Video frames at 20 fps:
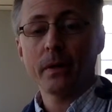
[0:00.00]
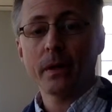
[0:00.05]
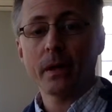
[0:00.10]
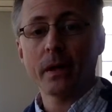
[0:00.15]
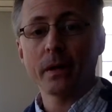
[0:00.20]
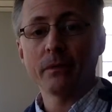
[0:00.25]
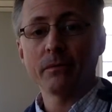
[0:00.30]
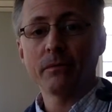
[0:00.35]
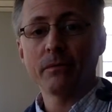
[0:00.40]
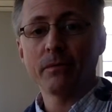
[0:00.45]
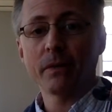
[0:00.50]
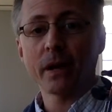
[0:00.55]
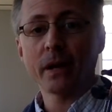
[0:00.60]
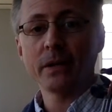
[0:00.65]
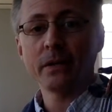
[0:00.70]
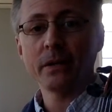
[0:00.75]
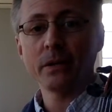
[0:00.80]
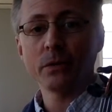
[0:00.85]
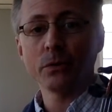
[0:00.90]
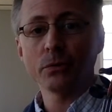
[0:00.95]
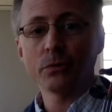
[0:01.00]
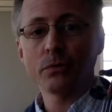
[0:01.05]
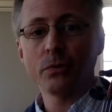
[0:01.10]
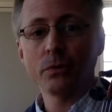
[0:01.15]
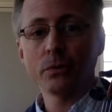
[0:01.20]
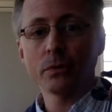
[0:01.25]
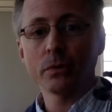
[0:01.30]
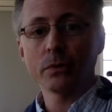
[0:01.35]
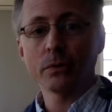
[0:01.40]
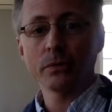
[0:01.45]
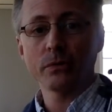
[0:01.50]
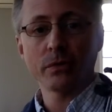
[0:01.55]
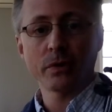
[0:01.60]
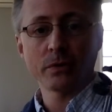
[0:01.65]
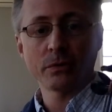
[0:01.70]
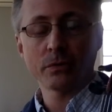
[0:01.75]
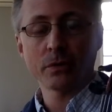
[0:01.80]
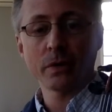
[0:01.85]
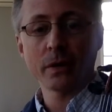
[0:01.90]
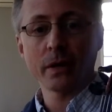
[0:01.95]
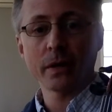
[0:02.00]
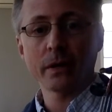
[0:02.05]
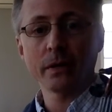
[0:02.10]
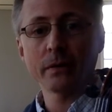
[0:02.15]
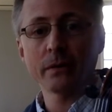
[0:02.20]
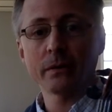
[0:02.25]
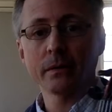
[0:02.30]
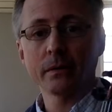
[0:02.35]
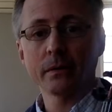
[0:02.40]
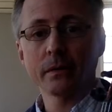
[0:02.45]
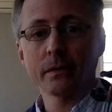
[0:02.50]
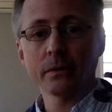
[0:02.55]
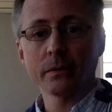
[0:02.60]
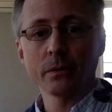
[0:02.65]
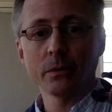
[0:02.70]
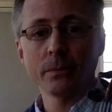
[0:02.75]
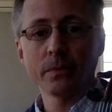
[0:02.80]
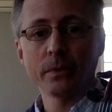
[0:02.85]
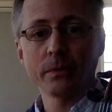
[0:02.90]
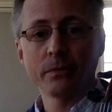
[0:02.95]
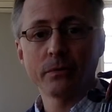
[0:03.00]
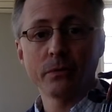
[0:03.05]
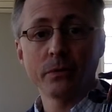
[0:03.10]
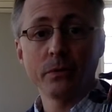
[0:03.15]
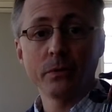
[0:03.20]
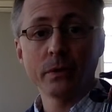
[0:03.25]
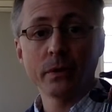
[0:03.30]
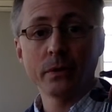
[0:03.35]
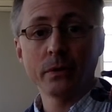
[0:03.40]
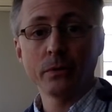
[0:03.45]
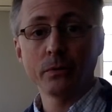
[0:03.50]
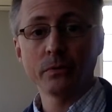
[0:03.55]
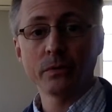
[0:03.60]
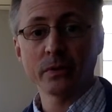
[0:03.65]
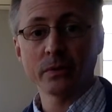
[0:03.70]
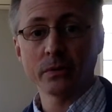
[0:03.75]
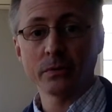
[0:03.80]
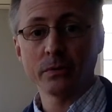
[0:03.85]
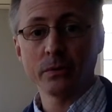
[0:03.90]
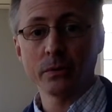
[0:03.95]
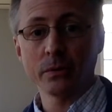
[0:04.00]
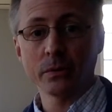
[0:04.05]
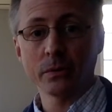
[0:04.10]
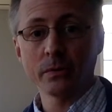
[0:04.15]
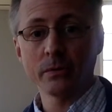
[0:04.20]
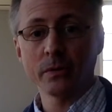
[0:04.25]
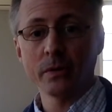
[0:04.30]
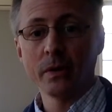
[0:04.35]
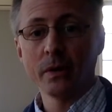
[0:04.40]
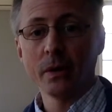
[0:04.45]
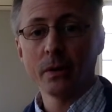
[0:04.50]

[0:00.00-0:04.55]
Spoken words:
and finding your tuners and trying a little bit of tuning using the tuners,